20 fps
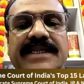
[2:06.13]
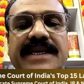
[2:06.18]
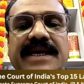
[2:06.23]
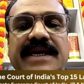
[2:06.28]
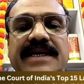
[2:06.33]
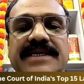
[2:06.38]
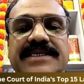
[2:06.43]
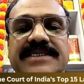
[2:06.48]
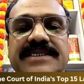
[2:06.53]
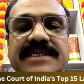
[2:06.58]

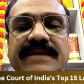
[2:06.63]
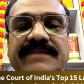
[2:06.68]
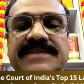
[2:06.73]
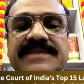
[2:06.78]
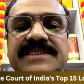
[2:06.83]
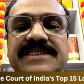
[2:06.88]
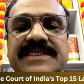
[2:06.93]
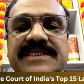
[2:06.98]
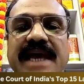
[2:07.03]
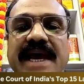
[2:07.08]
the
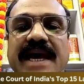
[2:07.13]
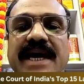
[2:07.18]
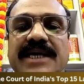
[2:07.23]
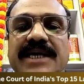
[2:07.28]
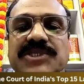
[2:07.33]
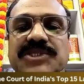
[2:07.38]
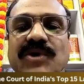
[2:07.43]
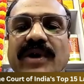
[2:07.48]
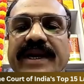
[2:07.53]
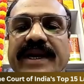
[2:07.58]
customs
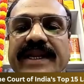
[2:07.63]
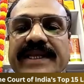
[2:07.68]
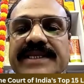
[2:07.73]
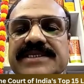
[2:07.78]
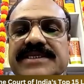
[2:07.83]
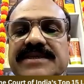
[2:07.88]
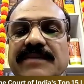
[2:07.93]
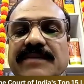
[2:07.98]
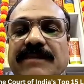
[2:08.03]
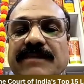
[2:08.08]

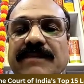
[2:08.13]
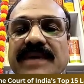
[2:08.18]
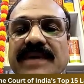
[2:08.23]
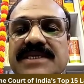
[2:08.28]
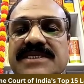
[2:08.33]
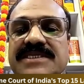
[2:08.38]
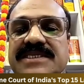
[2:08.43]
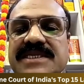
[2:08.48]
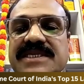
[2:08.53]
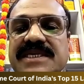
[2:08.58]
authorities
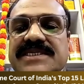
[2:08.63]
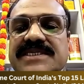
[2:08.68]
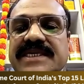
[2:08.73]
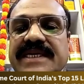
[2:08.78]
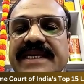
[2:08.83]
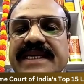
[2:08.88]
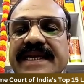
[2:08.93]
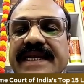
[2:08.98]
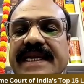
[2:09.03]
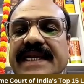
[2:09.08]
must
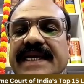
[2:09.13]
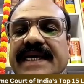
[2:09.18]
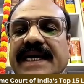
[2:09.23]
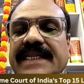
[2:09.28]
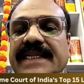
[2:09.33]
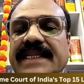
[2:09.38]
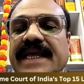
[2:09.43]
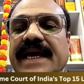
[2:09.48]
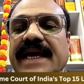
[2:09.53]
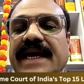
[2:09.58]
strictly
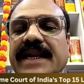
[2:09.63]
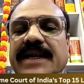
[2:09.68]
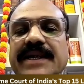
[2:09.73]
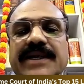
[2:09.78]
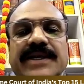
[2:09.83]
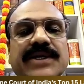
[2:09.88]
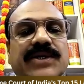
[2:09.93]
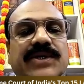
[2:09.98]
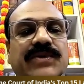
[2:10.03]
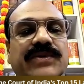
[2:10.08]
adhere
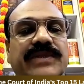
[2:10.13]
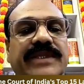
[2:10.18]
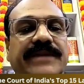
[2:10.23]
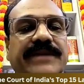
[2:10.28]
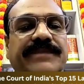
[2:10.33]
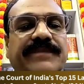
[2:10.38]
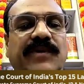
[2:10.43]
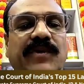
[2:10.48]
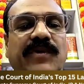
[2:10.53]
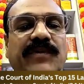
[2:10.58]
to
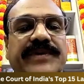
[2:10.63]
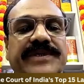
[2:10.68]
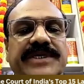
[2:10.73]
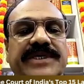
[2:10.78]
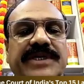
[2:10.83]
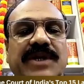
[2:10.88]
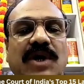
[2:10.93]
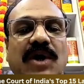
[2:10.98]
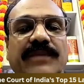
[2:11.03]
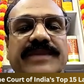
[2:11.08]
the
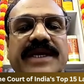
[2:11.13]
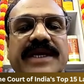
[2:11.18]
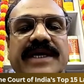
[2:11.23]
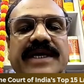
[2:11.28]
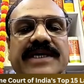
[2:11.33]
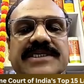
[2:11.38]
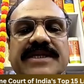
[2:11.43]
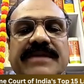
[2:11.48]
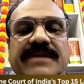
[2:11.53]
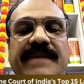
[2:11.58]
provision of the
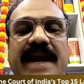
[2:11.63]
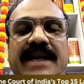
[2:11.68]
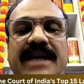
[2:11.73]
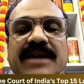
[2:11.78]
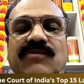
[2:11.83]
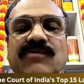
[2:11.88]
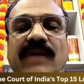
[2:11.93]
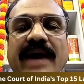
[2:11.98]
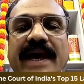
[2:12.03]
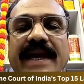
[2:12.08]
Custom
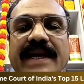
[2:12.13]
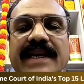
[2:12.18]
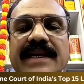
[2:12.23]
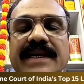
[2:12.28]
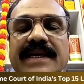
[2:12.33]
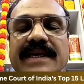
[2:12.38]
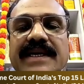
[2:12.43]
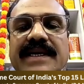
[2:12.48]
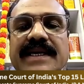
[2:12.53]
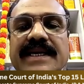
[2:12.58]
Act while